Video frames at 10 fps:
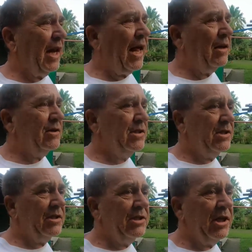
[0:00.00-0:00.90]
How does
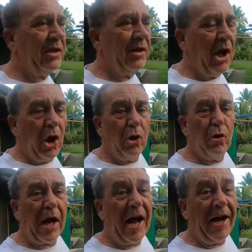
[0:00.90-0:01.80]
Chick
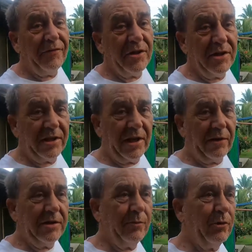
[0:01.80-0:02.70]
look after the goats?